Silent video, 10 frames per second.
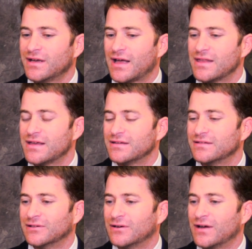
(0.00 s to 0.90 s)
I
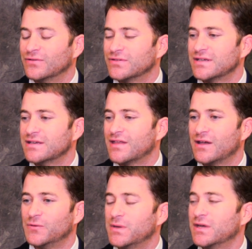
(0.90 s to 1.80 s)
don't see
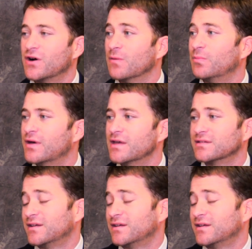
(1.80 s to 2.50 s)
that being our place.